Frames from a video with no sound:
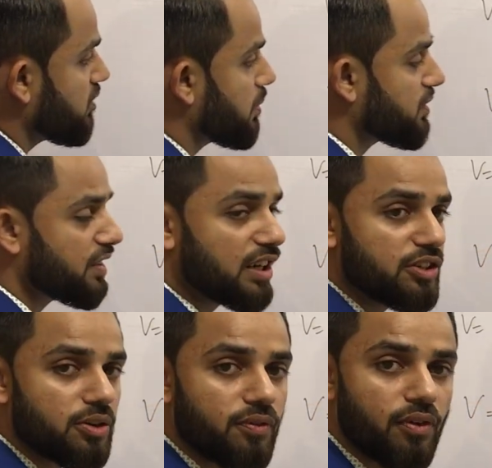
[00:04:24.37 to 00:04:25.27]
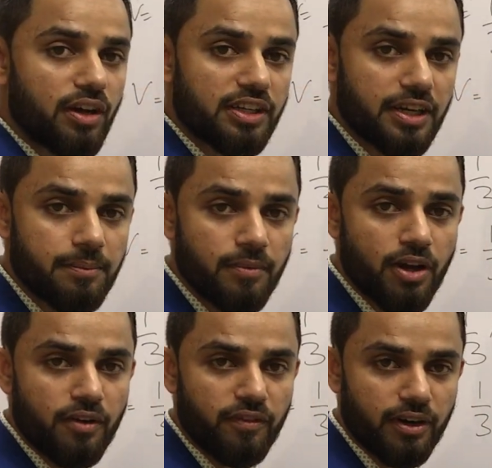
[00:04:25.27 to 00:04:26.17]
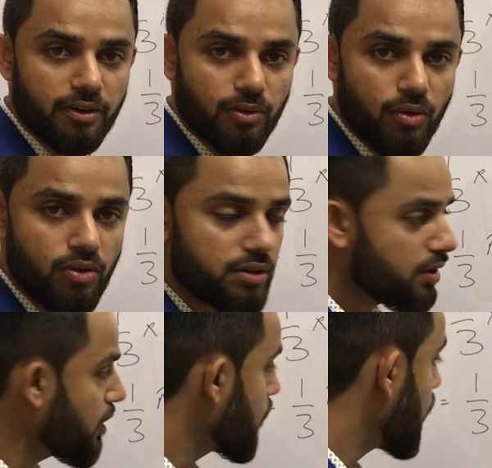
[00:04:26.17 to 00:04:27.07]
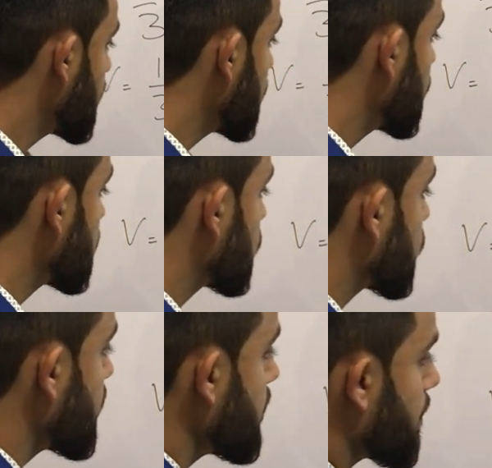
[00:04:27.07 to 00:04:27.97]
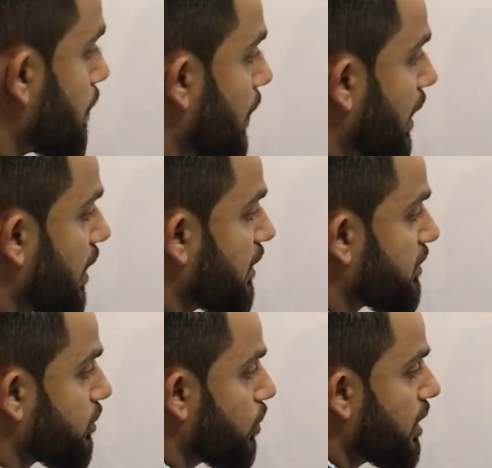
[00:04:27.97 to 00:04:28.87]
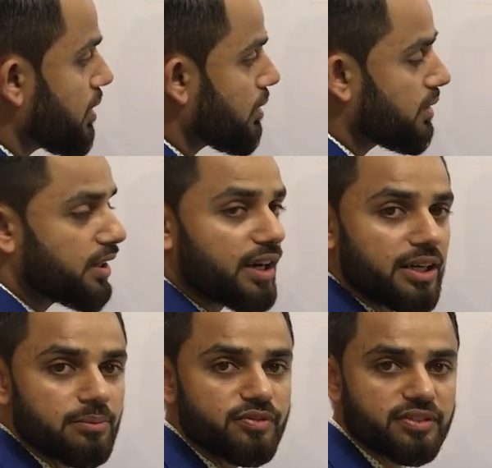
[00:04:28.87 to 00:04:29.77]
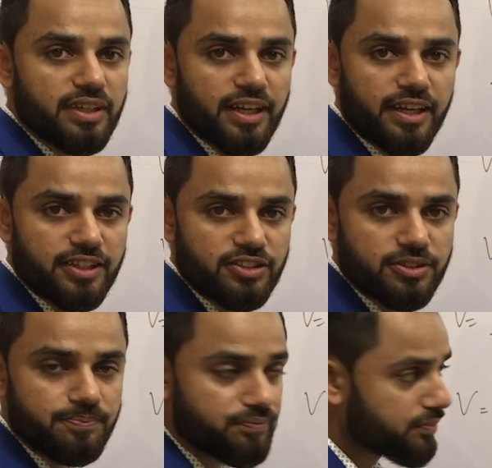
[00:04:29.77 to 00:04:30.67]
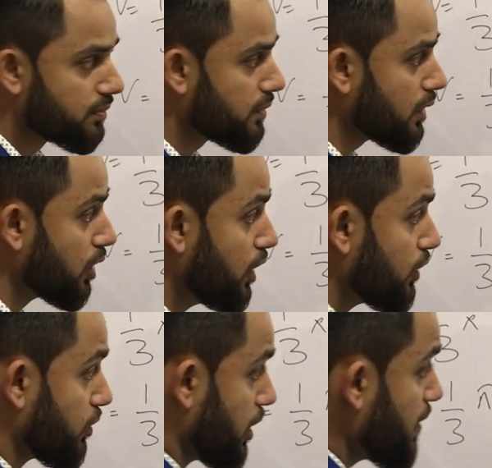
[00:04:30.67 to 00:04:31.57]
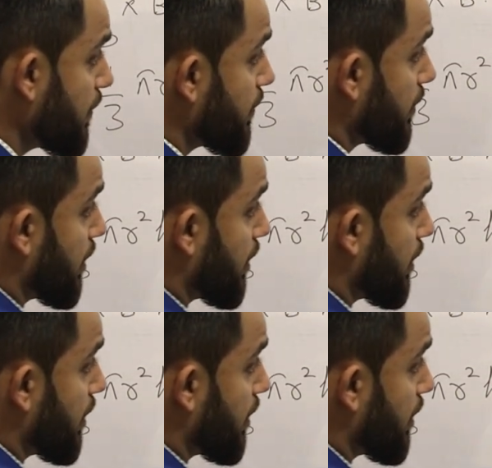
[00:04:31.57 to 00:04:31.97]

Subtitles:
is basically your volume for cone, 1 over 3 pi r square times H. So if